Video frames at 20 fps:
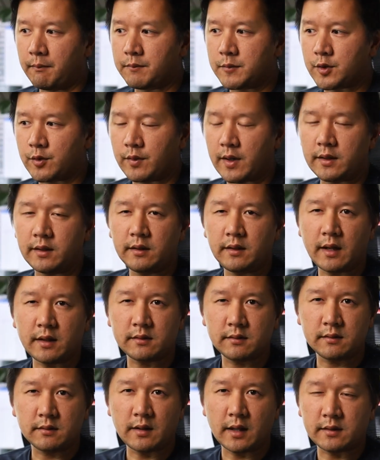So I think
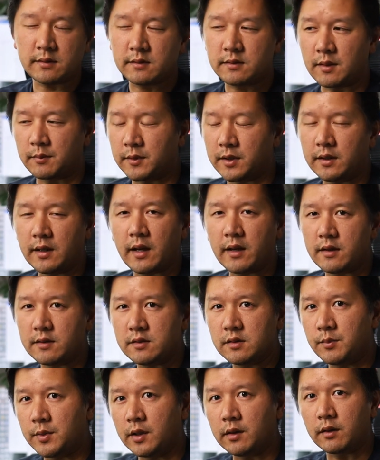that's something that they
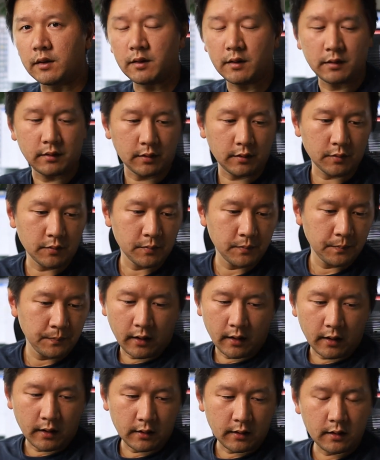should be looking into.
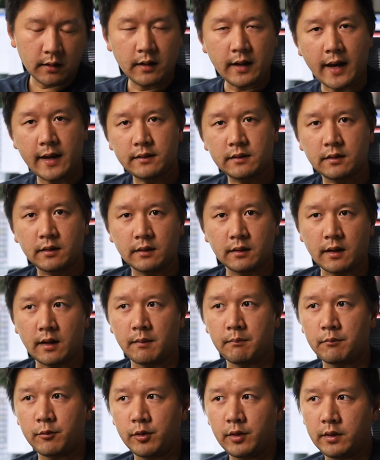Other than that,
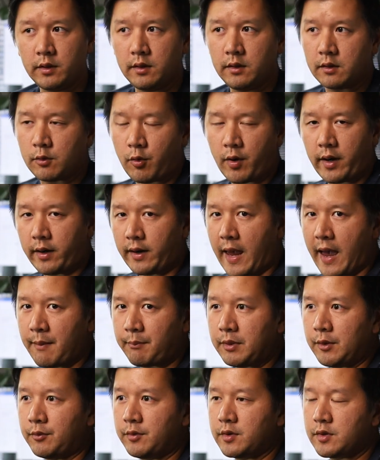I'm really quite
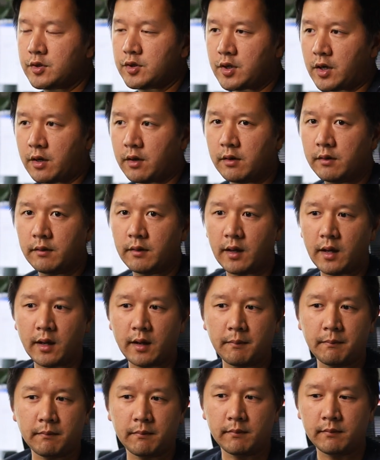happy with this chair.
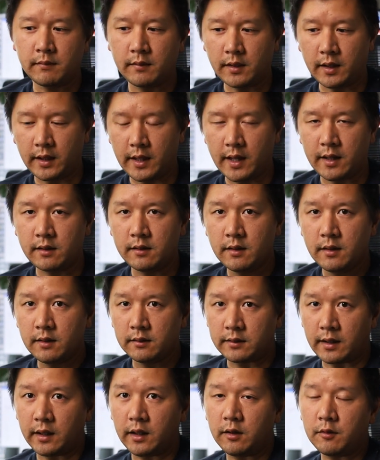Again,
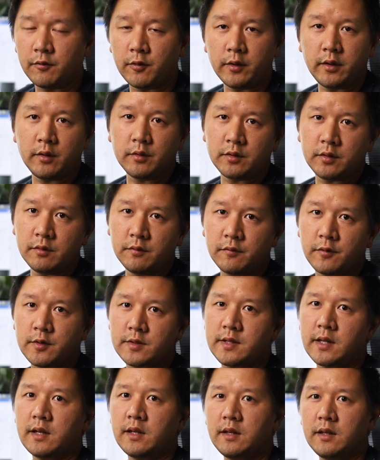thank you for ErgoTune for
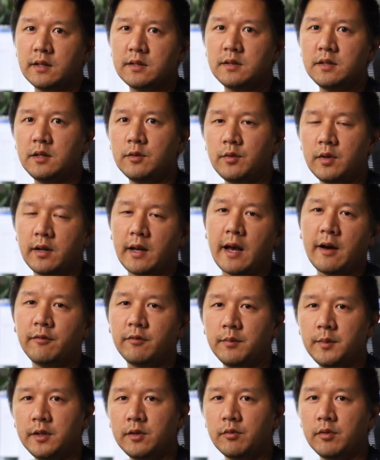sending this unit out
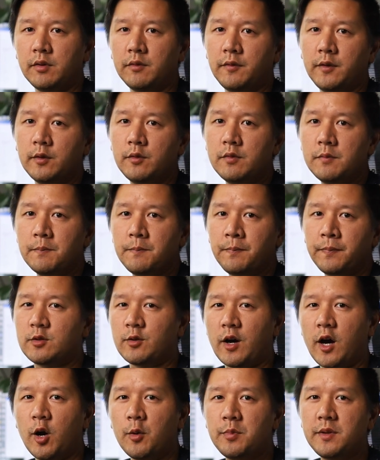for me to review.
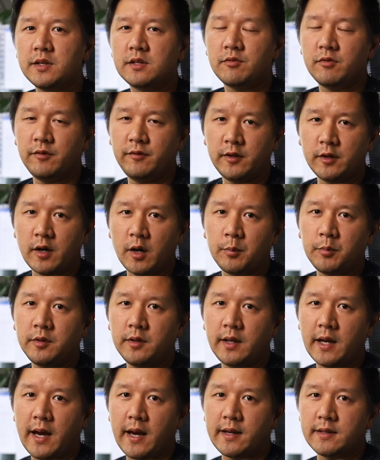So I hope this review helped
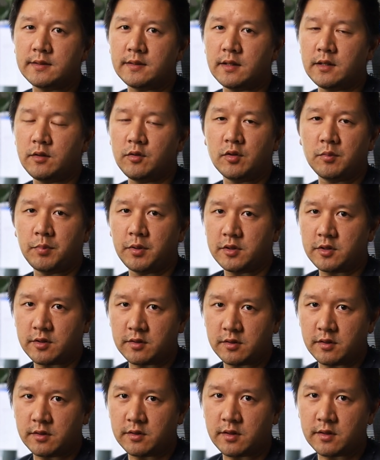you guys in your
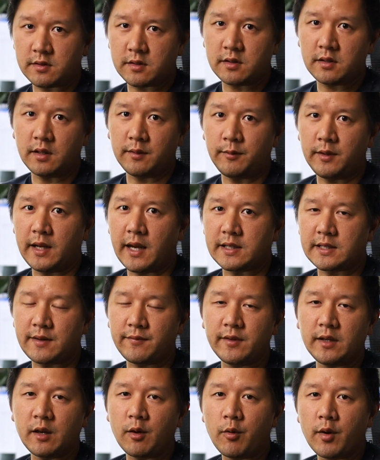purchase decision. If you guys
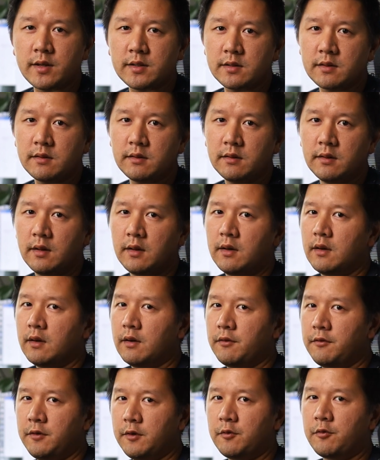have any question,
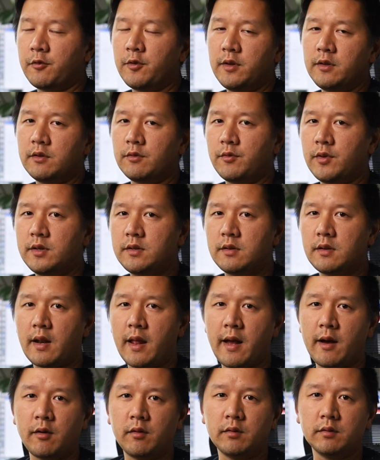feel free to reach
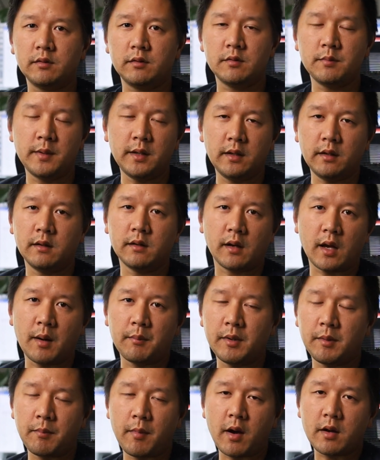out to me in the
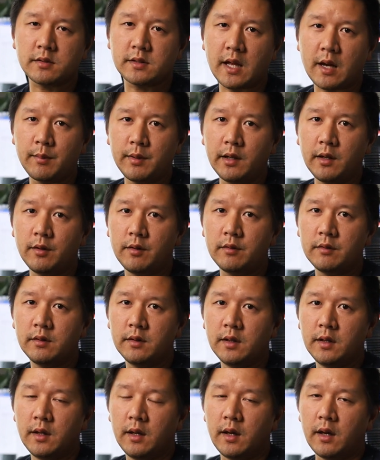comment box down below.
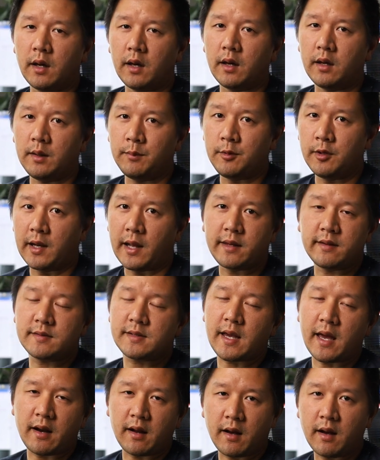If you like this
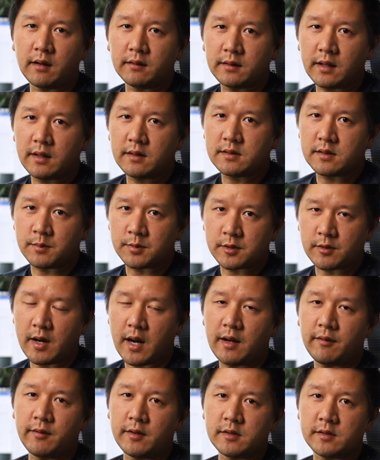kind of content,
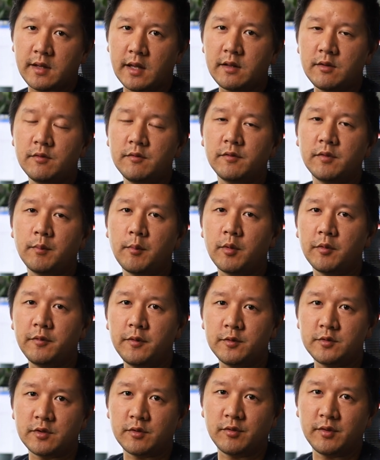subscribe and stay tuned for more
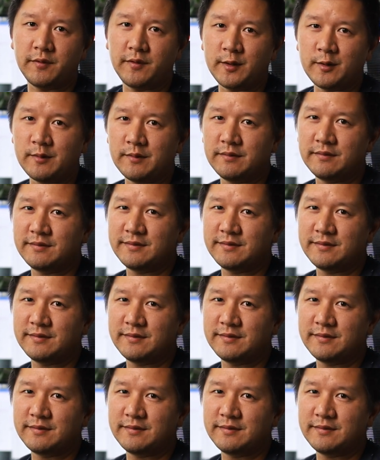future review.